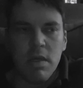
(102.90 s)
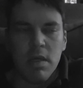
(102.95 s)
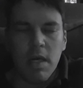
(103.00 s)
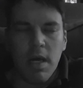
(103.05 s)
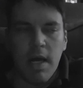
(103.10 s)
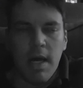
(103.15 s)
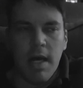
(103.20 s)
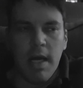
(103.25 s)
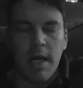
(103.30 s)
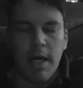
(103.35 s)

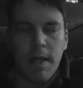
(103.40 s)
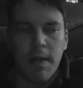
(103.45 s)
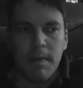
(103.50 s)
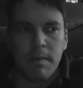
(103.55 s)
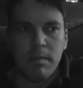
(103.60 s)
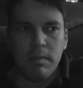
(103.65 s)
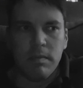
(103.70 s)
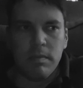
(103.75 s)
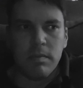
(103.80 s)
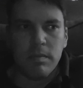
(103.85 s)

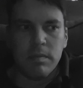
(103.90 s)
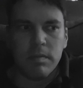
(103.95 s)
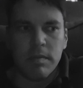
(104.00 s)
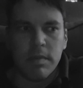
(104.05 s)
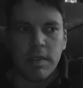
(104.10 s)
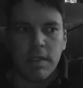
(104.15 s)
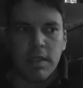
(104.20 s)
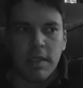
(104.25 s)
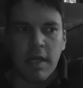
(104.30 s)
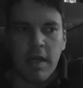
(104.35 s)
And
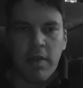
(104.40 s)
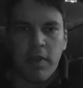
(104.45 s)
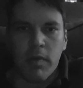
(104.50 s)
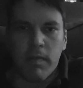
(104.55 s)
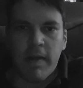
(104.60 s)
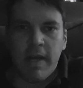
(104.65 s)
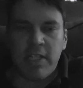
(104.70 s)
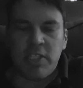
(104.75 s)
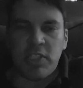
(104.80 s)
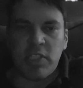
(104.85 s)
the
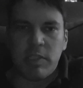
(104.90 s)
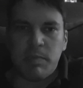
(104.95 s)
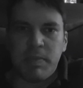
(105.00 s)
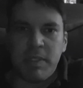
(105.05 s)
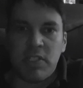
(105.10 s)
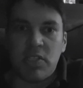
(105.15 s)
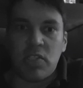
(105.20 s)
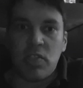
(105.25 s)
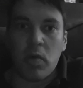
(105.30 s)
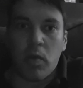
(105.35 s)
rest just be
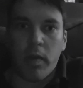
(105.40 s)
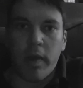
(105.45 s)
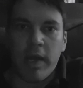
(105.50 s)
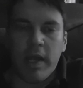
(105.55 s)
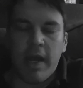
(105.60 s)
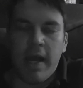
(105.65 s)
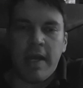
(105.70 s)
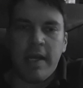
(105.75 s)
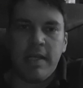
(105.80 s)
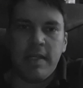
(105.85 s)

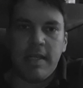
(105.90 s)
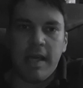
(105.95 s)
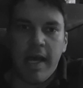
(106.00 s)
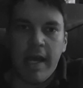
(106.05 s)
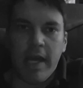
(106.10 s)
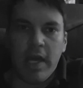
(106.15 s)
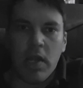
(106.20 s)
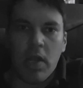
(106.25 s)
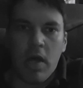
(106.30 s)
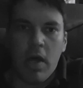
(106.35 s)
storyline and
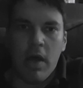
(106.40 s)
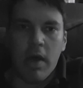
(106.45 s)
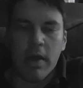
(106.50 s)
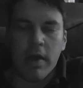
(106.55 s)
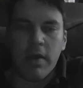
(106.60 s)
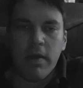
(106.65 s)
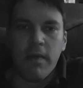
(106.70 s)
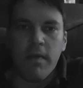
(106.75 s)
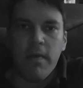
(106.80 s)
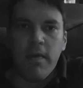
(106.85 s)

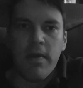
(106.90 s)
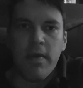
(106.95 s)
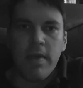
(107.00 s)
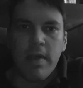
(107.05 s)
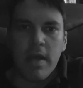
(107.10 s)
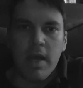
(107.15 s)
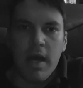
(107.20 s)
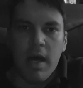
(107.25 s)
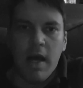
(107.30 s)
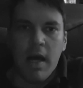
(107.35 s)
dialogue.
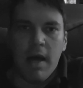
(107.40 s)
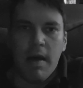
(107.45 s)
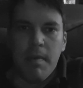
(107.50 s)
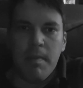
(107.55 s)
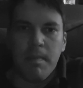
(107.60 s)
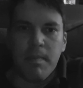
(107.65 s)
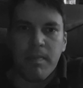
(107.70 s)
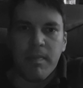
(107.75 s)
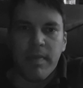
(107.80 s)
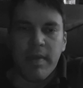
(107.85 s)

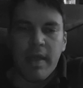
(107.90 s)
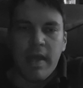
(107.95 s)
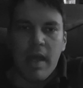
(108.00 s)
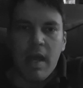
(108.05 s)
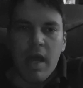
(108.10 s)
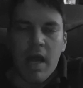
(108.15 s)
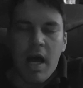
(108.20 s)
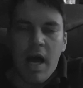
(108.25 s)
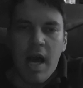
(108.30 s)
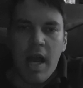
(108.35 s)

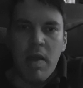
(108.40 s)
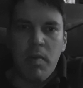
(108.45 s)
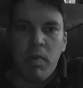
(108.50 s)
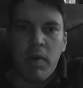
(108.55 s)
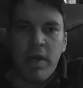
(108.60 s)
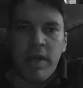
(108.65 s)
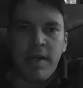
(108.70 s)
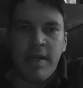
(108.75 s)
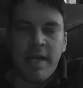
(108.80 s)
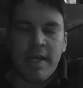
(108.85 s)
I
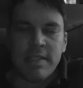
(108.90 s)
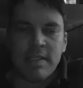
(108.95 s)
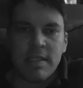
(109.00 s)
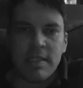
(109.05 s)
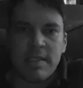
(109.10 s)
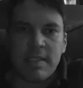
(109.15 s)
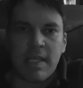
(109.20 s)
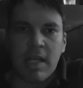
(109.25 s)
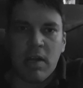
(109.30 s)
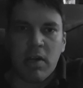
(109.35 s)
wouldn't
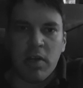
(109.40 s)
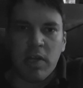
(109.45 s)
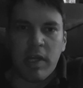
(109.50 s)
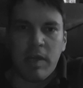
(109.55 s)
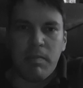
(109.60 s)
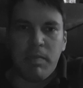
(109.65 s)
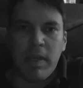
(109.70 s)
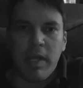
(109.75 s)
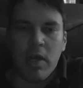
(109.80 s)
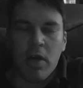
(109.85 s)
necessarily
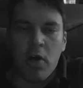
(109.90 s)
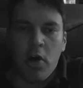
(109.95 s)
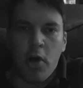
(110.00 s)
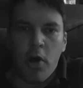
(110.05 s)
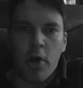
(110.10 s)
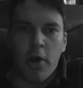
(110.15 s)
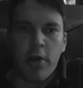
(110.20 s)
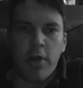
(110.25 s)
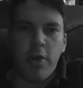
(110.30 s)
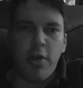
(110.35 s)
be a
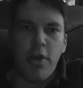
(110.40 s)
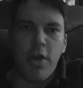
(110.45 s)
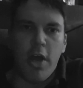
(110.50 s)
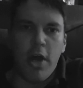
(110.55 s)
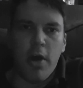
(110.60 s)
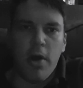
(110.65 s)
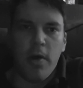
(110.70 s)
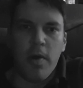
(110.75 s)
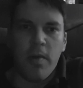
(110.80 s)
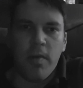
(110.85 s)
hard
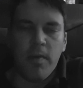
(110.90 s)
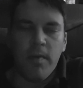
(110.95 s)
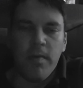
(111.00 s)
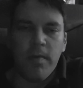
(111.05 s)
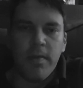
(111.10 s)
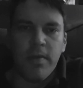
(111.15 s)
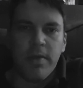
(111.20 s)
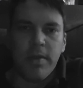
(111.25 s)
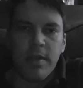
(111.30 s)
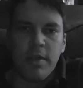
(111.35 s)
no
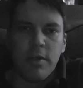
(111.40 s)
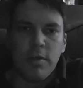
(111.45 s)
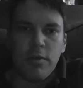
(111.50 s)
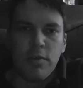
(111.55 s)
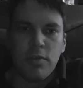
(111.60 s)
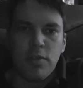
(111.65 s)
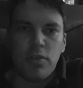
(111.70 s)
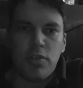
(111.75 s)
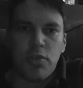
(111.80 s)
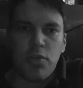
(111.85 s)

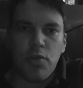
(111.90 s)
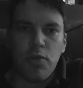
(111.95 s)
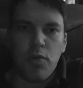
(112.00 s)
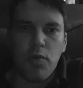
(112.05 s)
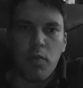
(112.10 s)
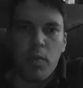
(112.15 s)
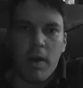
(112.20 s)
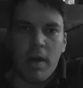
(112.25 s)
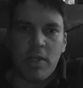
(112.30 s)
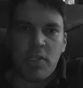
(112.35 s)
to
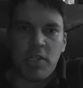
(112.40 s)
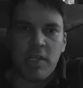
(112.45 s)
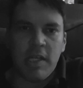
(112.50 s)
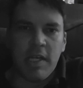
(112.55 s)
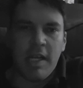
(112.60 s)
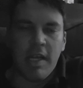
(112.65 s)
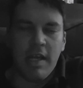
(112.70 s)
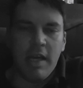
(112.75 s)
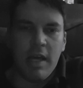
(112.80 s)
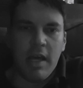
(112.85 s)

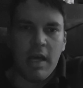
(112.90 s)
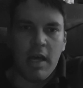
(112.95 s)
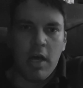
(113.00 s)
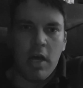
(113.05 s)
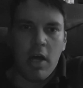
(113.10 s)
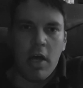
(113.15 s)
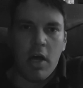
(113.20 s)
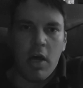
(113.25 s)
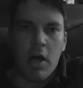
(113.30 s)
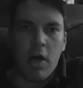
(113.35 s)
watching
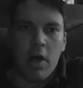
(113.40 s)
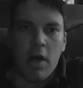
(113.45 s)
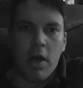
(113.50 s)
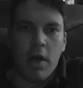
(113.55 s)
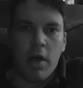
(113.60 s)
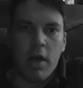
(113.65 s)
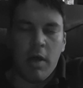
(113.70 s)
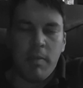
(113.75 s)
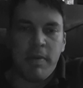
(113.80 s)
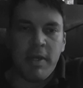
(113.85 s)

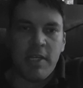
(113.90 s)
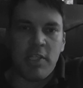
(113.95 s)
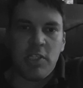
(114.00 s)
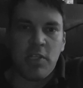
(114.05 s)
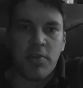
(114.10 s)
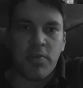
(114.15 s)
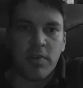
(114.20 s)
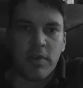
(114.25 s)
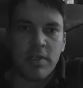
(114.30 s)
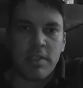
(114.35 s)
a
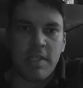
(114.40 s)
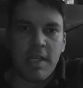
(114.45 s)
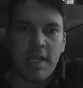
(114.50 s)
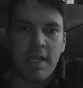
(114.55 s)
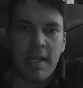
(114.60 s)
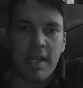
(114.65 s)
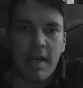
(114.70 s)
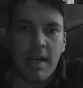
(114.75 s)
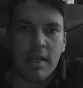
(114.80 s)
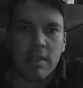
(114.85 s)

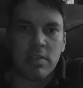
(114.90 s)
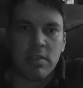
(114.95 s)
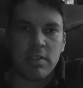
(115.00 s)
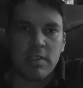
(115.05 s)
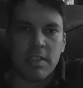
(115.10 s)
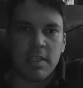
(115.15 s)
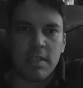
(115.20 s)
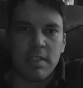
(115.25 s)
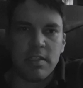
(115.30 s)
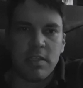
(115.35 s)
PG-13
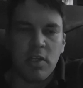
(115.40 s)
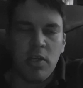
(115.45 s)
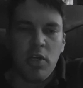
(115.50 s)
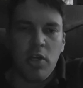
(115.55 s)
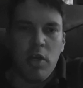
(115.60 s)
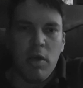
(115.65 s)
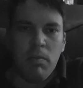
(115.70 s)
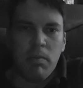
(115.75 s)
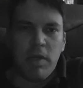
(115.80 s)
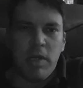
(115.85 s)
Exorcist,
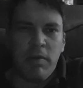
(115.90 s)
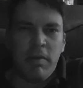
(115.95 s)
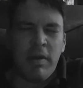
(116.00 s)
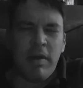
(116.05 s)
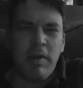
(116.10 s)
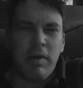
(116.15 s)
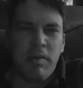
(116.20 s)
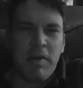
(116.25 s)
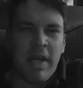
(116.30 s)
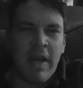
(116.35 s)
but
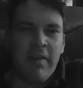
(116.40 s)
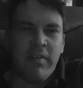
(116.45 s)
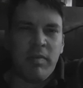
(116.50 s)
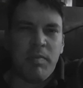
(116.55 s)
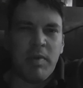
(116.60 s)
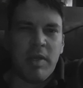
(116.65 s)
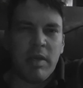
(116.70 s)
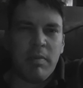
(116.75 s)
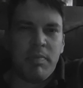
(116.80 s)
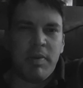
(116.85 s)
it would have to
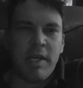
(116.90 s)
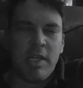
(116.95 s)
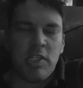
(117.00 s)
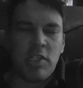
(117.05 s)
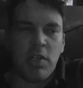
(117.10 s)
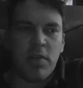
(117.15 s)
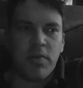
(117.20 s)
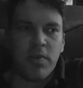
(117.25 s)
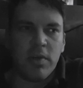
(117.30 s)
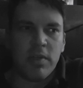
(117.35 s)
be a
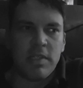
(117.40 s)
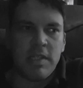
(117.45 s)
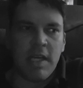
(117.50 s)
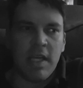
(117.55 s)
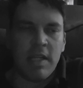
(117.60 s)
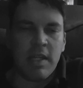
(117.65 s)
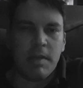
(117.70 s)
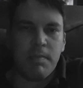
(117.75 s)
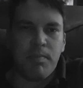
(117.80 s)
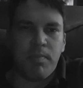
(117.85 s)

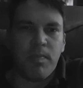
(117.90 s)
PG-13 that